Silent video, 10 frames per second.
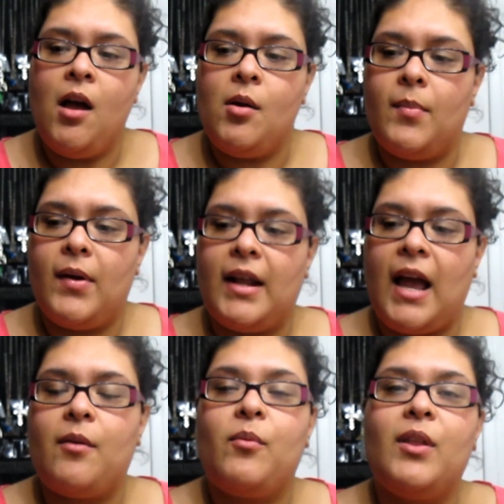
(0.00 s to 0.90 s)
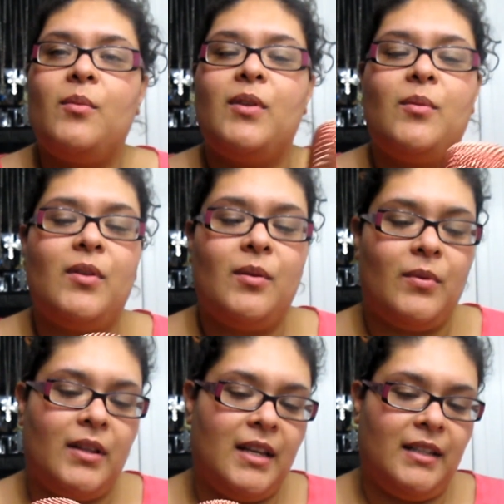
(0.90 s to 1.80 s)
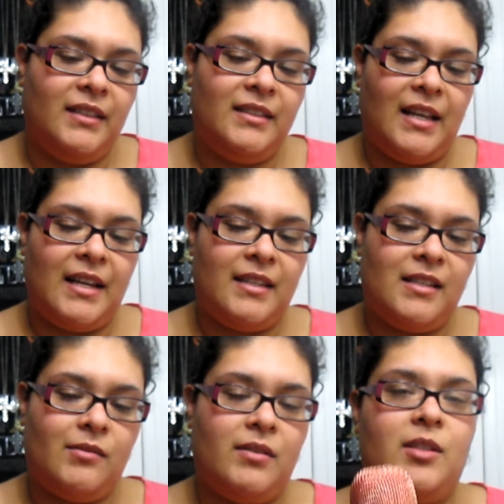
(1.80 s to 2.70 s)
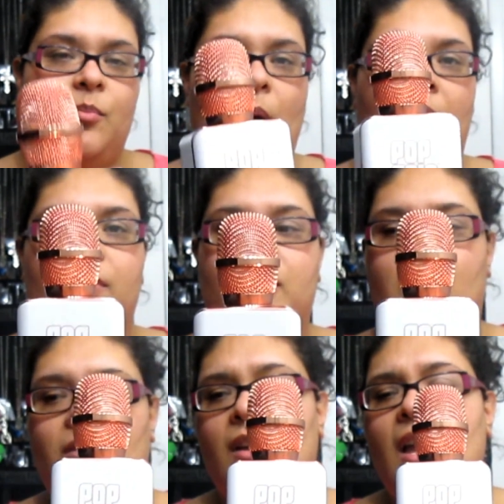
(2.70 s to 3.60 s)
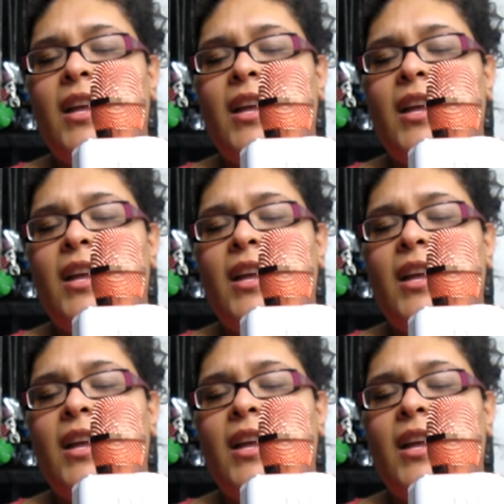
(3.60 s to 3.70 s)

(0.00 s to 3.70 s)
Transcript: But I really, really, really, really like this one. It's a Popsolo.